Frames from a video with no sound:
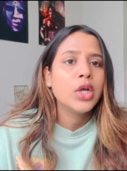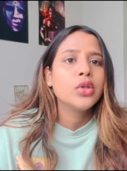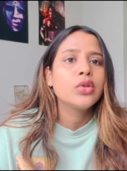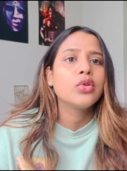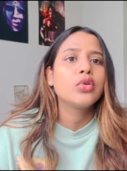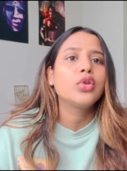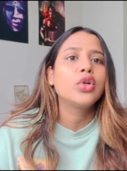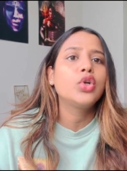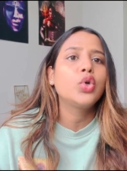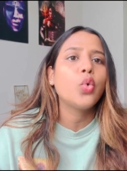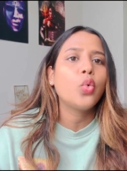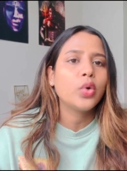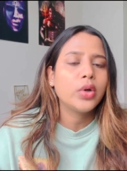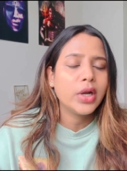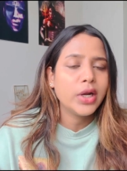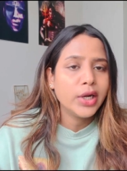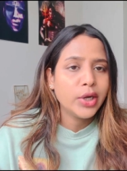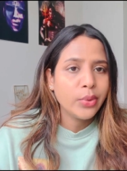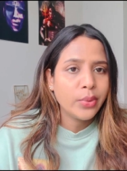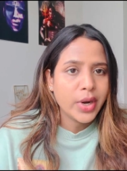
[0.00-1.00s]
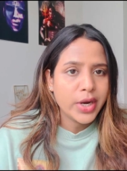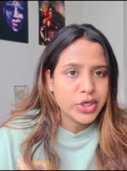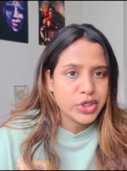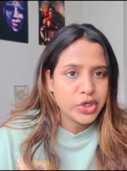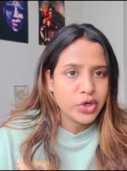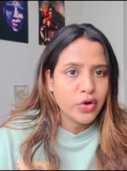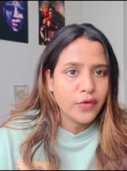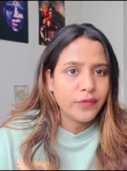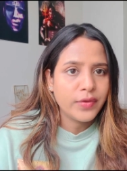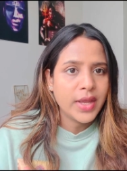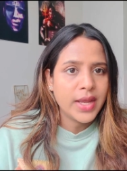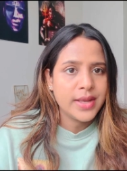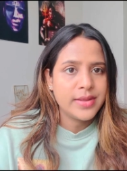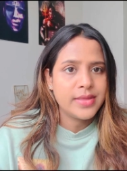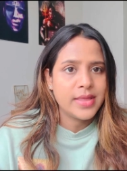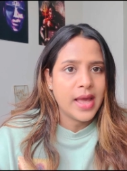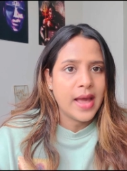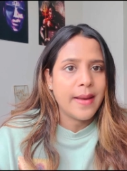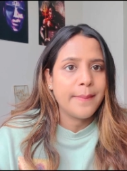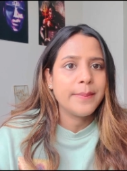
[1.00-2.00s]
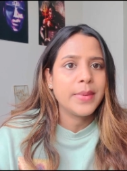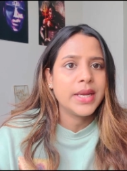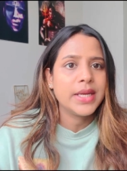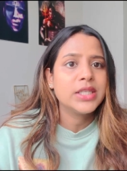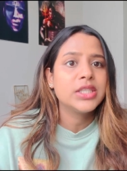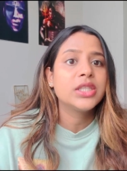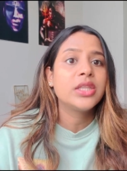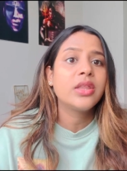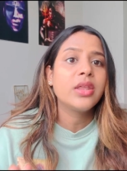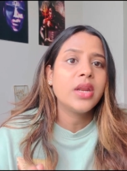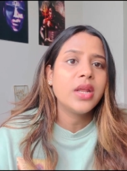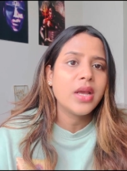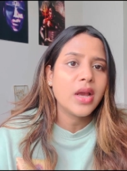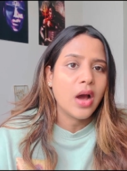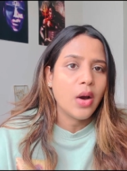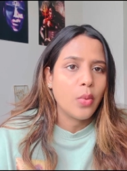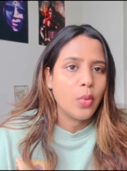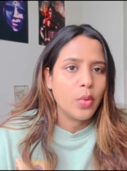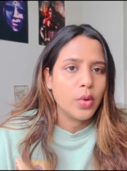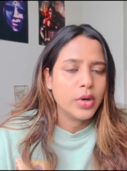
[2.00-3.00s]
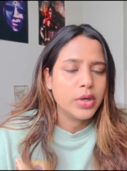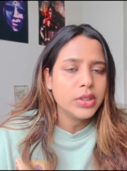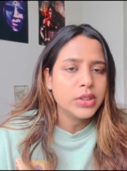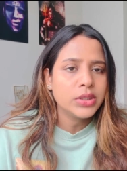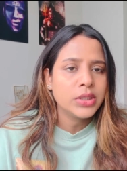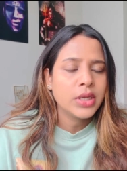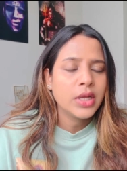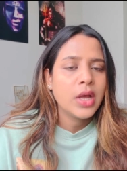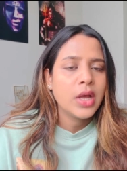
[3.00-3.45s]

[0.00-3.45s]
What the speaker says: So the total duration of the exam is 3 hours,